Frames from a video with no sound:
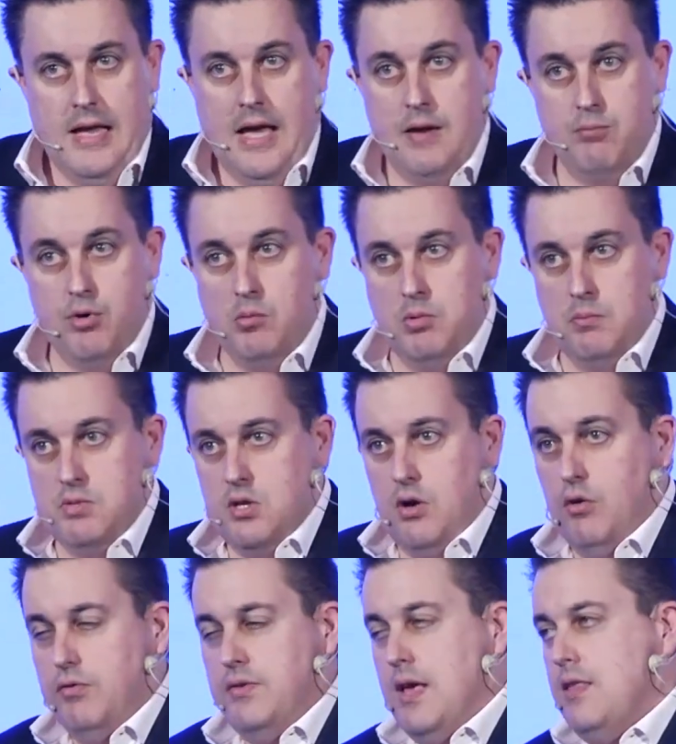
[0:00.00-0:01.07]
and problem
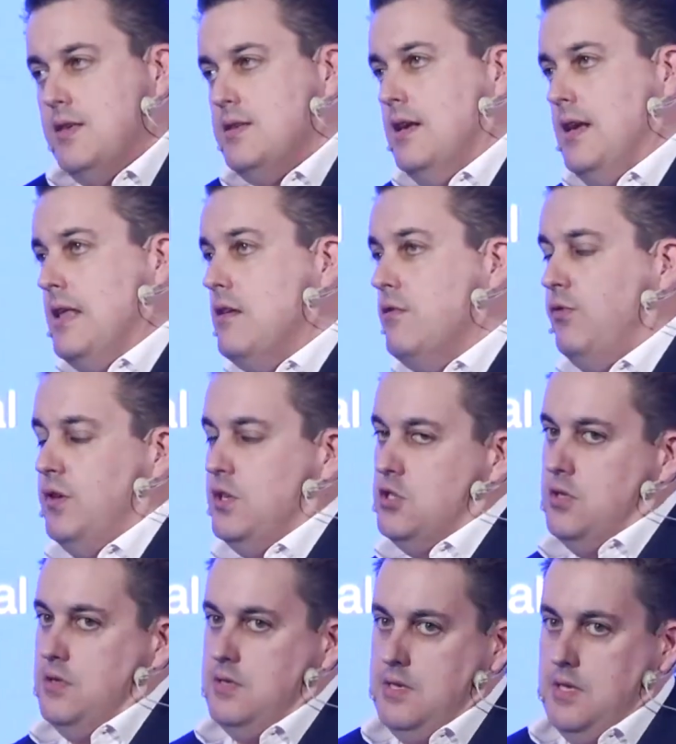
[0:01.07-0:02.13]
solve. Now, there's an
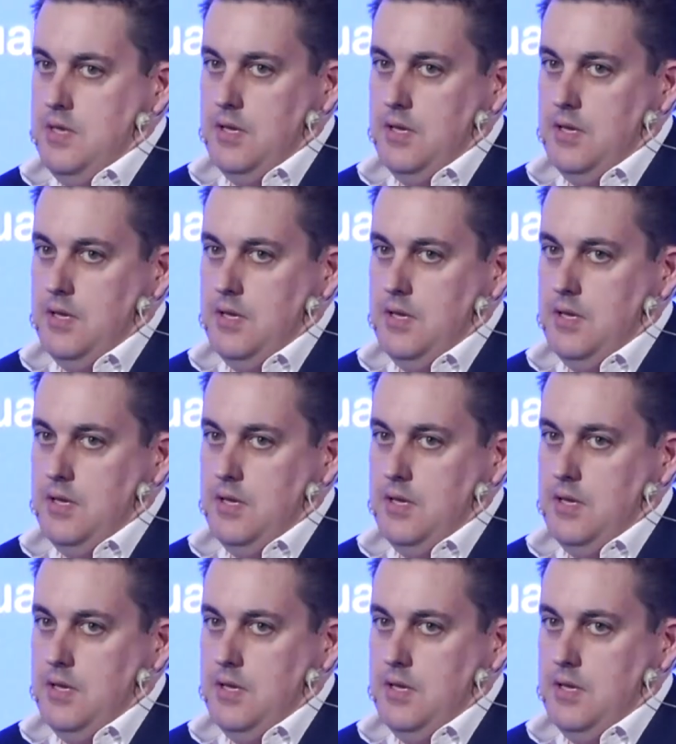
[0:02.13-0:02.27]
inefficiency